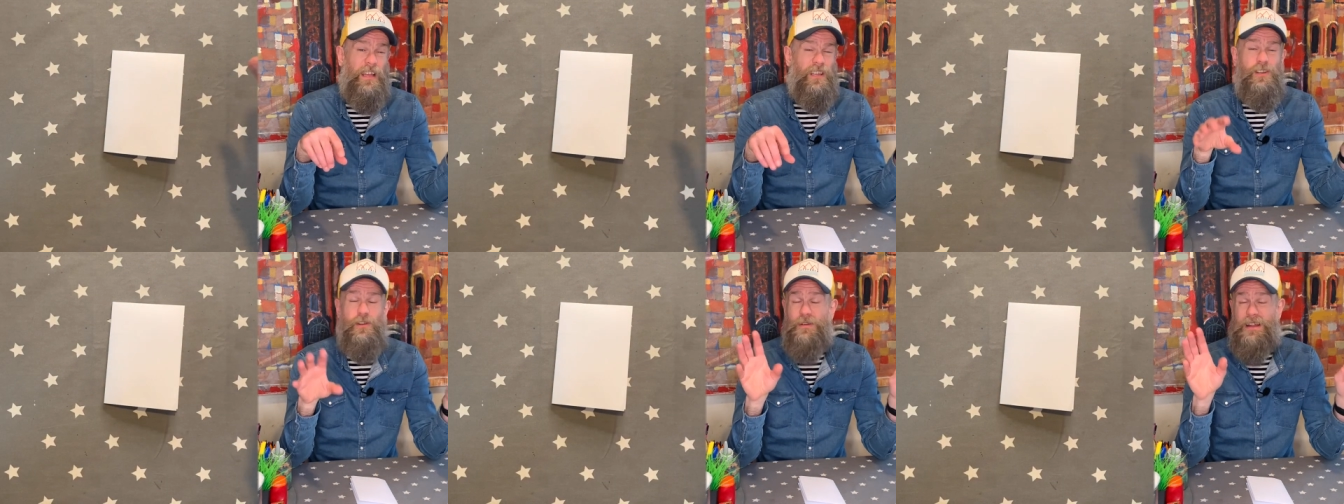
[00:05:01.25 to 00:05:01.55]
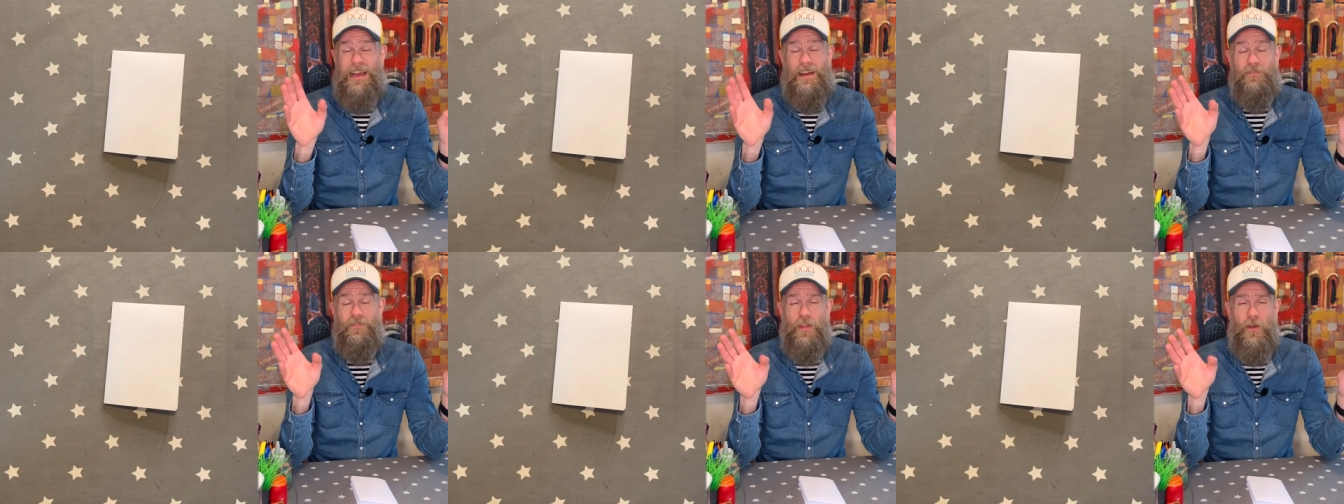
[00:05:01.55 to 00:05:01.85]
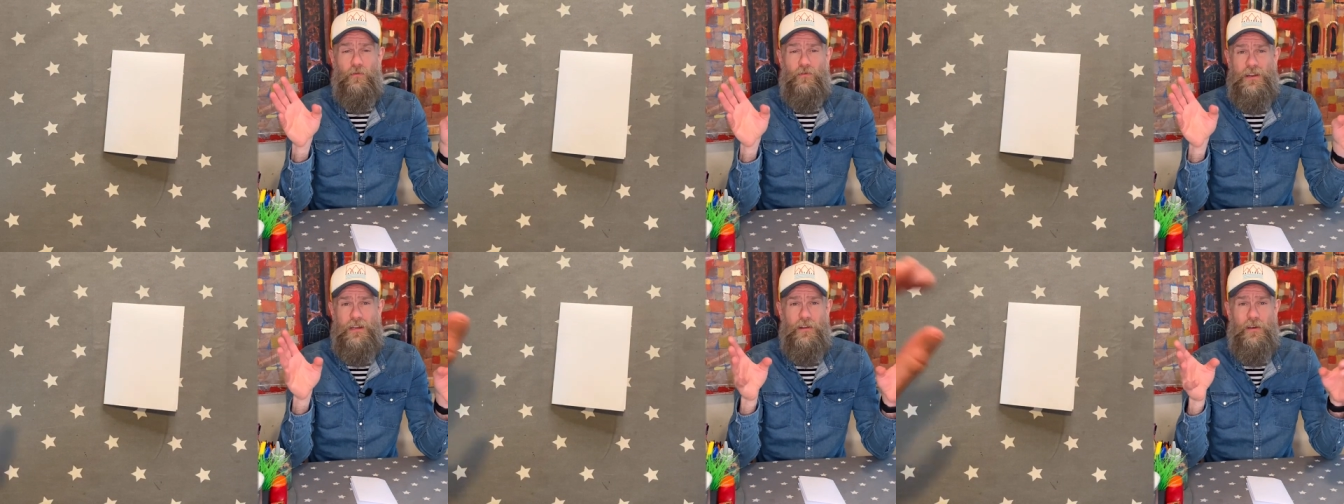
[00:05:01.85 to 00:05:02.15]
You don't have to
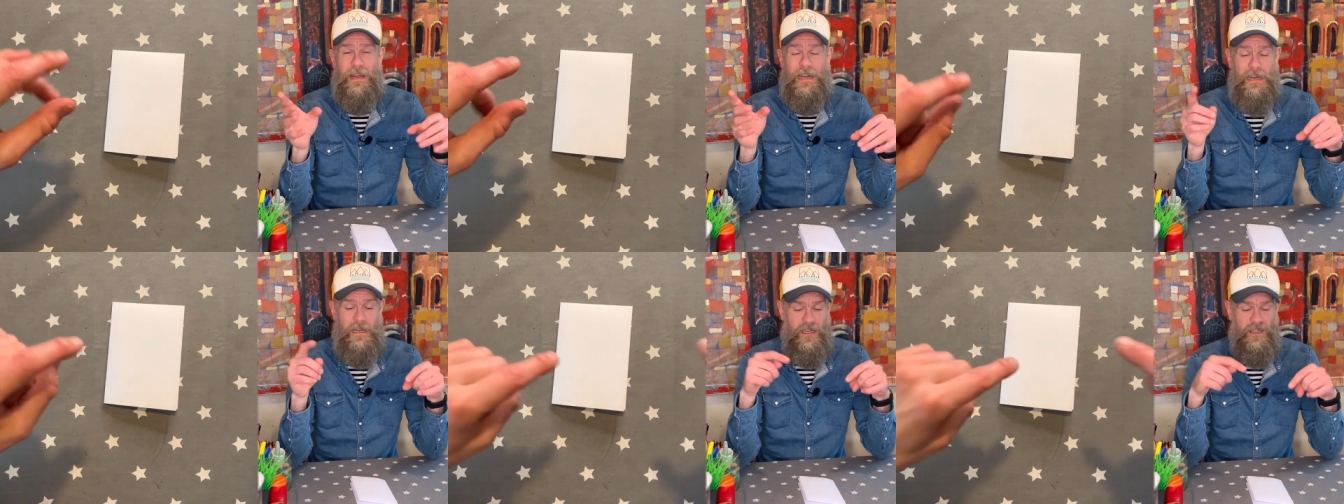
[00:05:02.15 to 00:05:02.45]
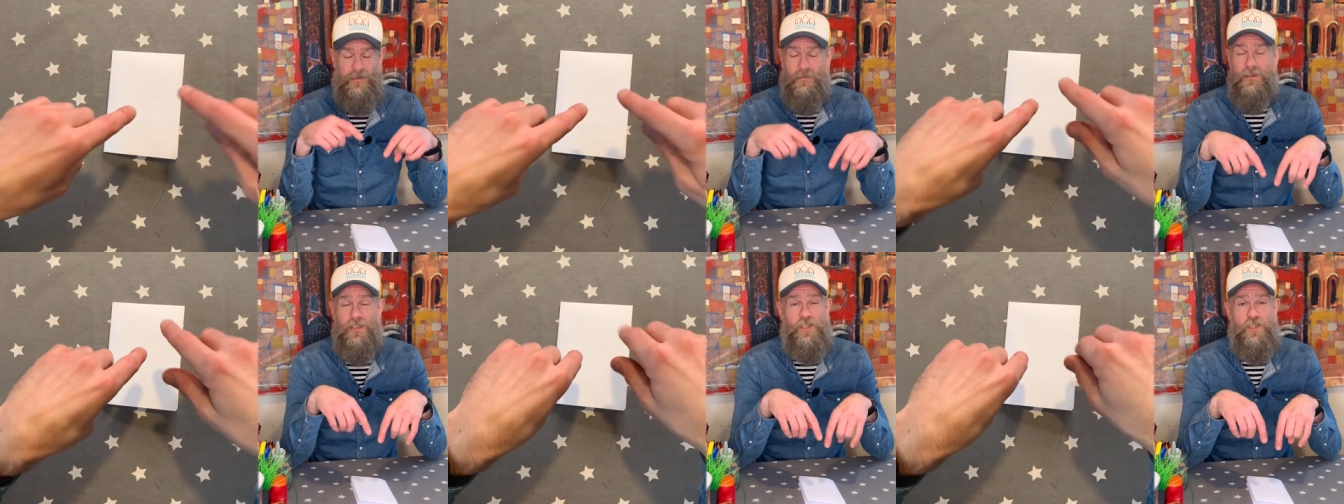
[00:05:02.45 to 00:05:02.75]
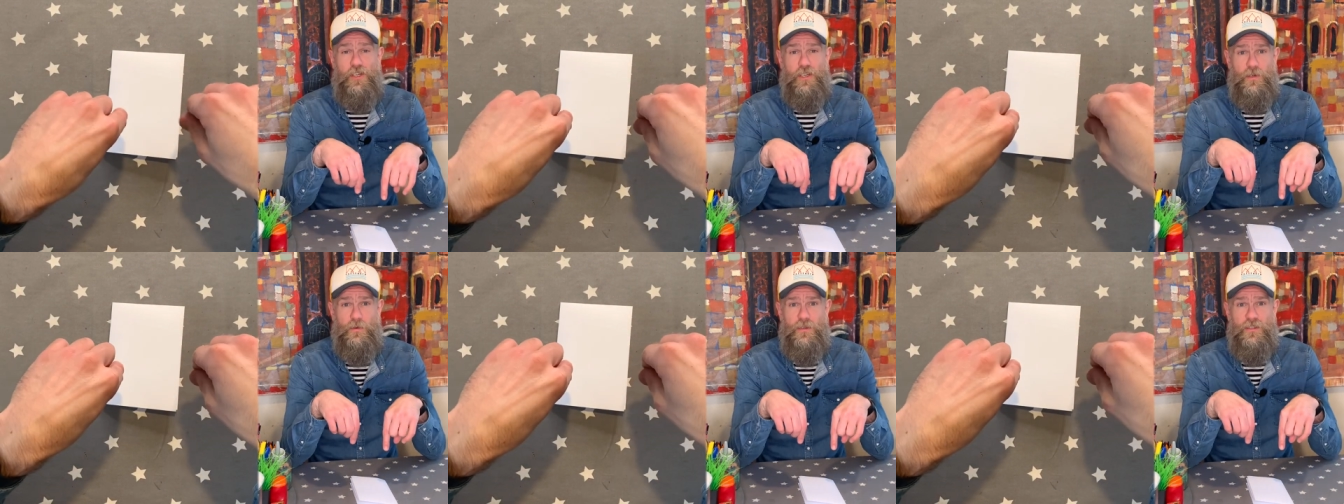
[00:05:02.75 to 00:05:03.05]
relook at it because I'm going to
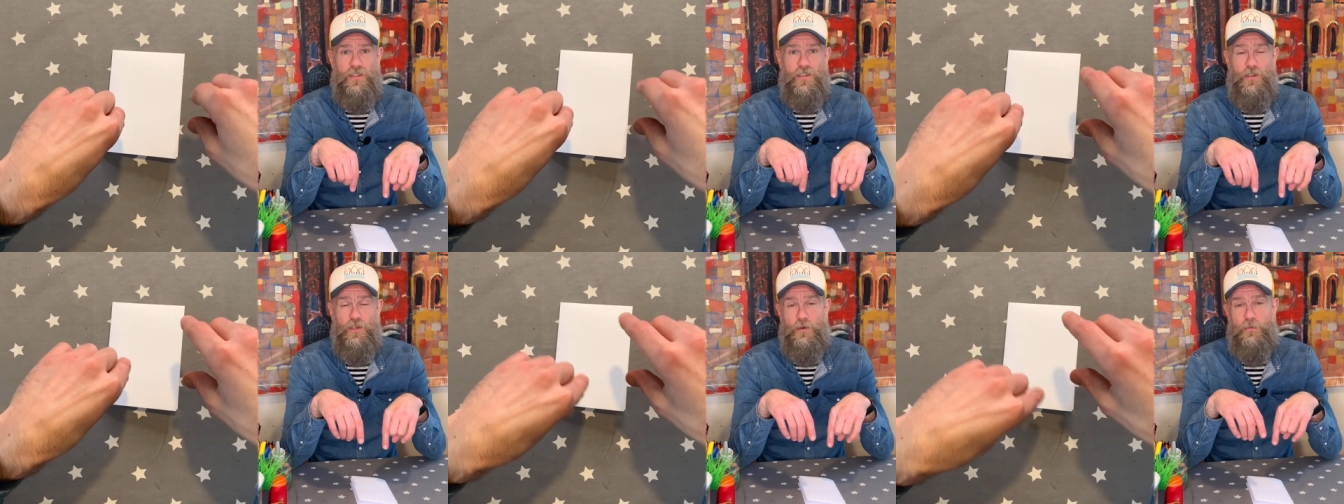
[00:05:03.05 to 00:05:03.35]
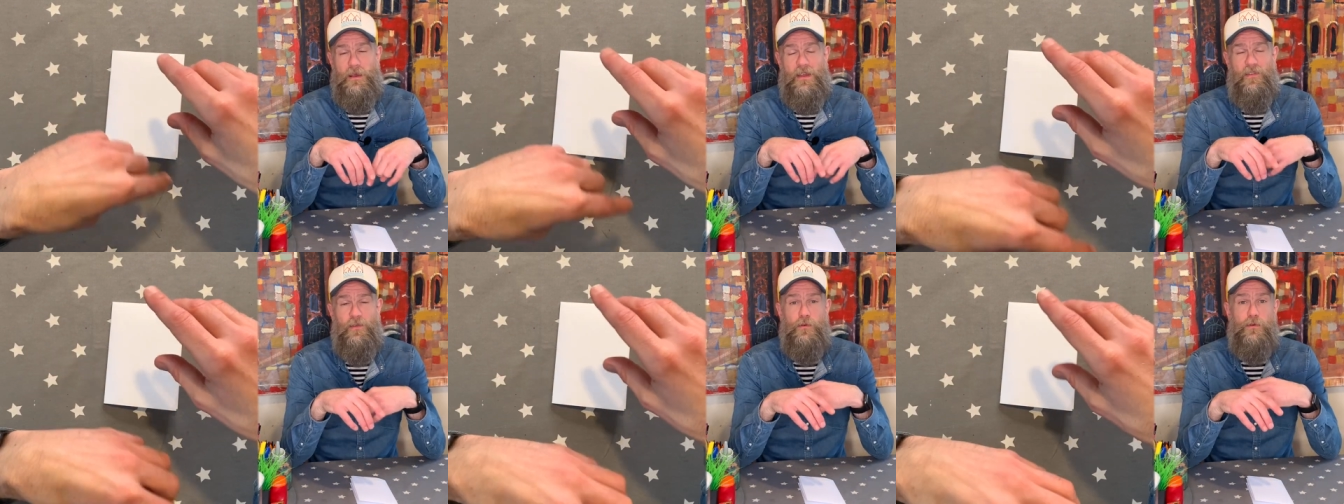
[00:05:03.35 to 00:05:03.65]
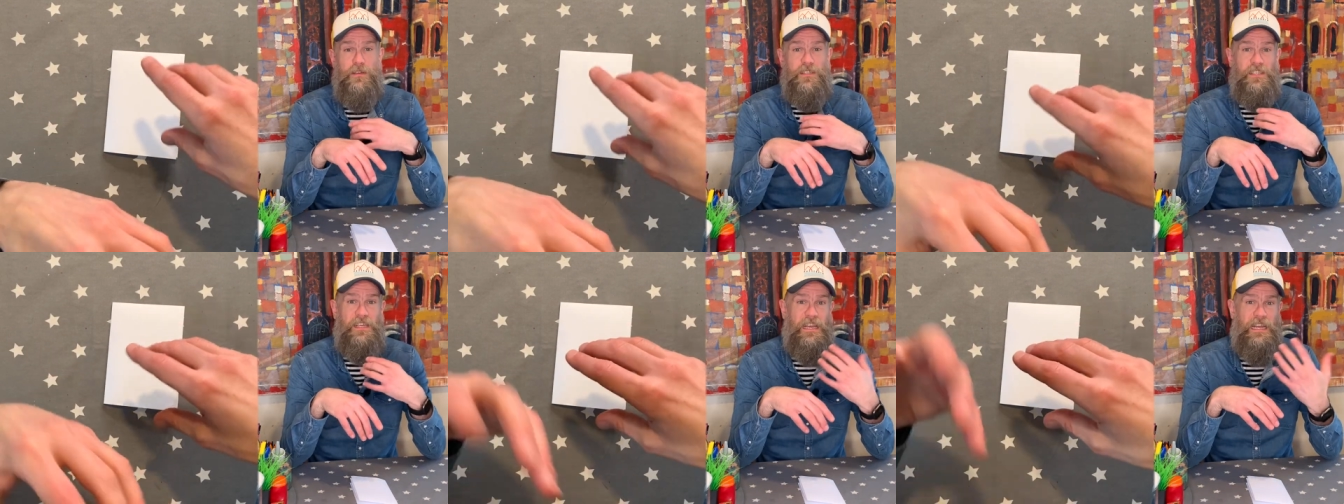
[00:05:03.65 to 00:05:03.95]
show you what to do, but if you
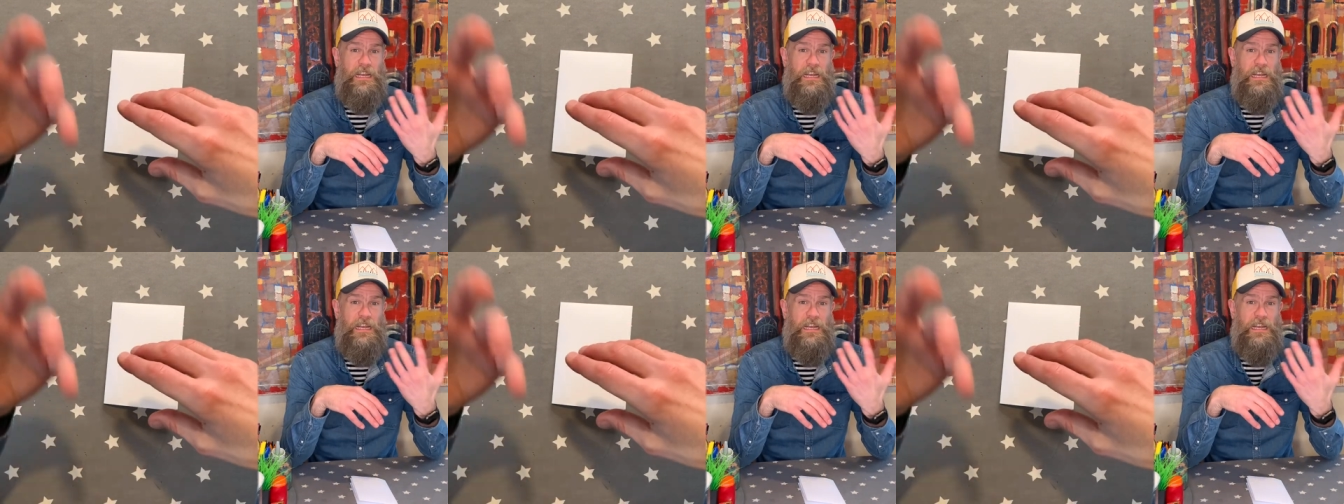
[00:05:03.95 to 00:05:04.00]
want to see it